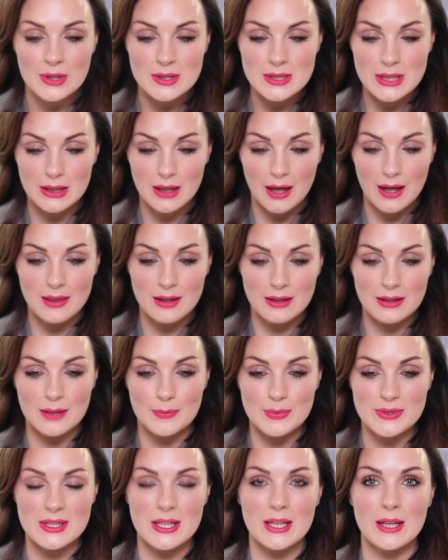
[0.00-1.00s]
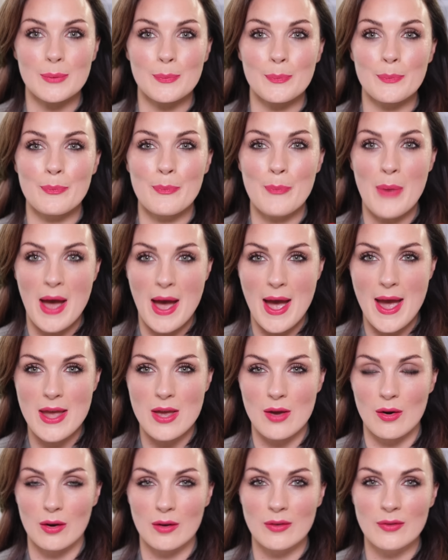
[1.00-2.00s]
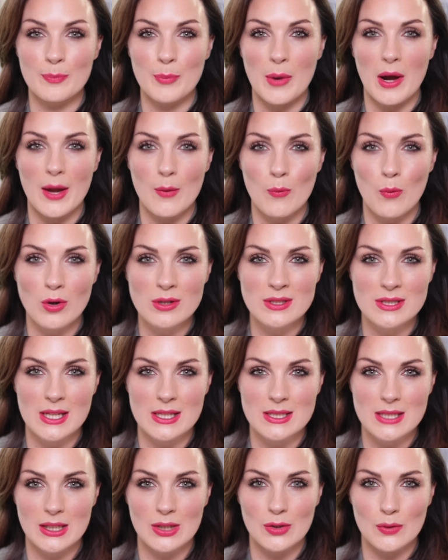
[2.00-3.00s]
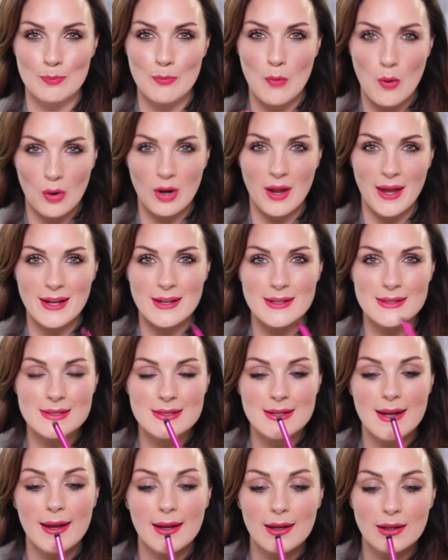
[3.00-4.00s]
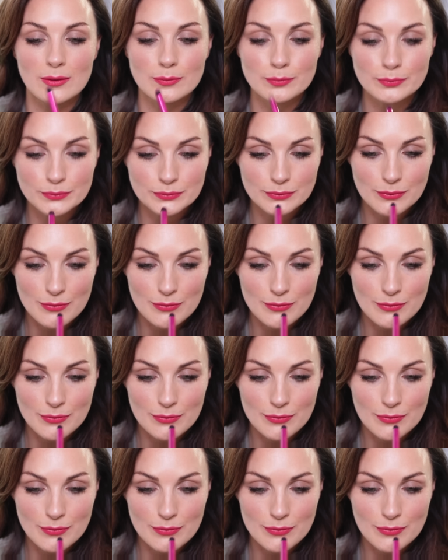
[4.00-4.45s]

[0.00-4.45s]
So I like the lipstick payoff, but I want it to look more like a stain.